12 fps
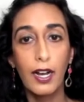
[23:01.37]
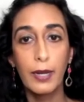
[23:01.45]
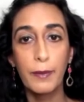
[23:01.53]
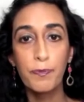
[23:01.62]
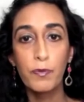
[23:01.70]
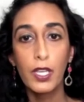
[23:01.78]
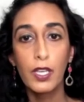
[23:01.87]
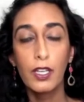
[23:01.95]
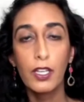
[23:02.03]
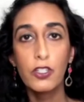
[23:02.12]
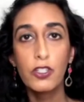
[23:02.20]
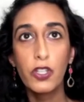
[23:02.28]
So
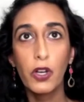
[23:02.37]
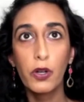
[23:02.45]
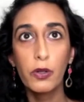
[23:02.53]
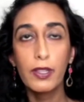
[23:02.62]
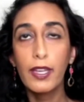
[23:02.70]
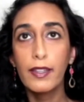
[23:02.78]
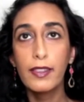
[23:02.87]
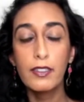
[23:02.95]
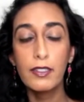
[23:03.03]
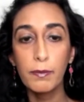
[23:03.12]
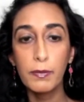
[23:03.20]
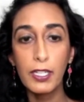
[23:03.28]
there's something called
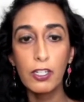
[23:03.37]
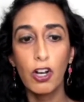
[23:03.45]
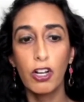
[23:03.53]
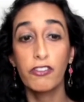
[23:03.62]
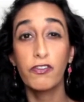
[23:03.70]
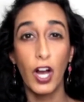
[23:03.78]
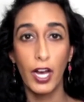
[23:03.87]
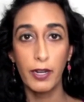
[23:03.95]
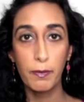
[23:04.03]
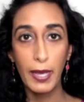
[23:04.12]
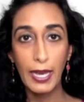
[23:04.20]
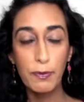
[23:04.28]
FODMAPs, and
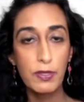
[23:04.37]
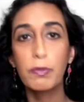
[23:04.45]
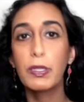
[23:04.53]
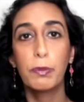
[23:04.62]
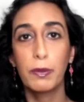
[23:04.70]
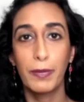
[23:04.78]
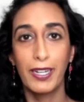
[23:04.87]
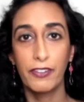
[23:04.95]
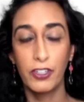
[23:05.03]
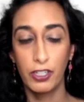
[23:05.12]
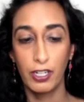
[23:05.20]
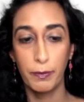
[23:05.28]
people might have heard about
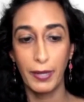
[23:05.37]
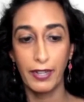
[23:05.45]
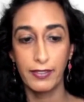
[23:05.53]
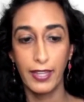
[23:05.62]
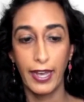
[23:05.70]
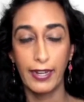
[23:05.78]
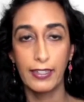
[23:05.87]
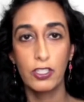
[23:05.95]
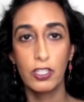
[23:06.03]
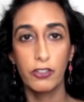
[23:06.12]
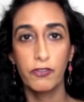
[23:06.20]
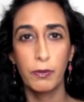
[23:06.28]
that. It's called
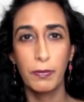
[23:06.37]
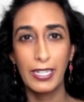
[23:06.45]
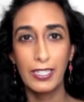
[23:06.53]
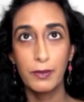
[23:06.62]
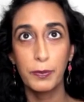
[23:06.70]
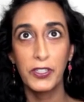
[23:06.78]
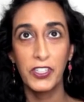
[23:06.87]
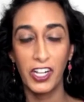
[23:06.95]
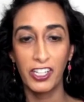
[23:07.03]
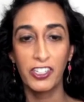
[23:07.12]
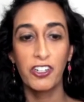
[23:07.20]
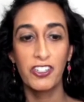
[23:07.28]
fermentable
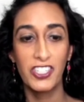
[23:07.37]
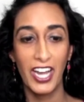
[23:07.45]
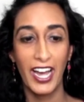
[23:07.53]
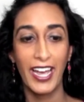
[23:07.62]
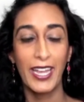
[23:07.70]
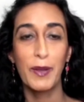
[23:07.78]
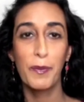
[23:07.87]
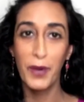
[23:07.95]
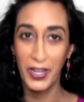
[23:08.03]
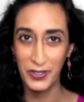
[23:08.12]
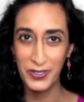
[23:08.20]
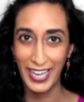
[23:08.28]

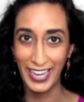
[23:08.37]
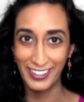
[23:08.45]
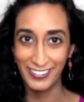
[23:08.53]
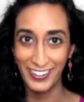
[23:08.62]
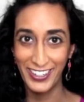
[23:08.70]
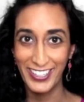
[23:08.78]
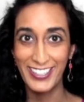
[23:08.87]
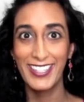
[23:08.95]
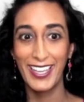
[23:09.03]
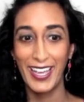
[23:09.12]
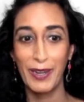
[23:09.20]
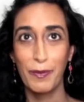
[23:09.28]
oligomonosaccharides and
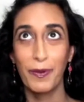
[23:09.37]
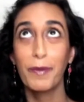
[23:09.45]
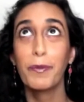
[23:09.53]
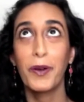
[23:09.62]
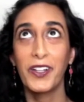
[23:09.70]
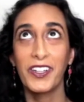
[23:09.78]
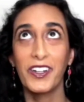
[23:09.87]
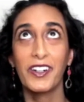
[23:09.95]
polyols.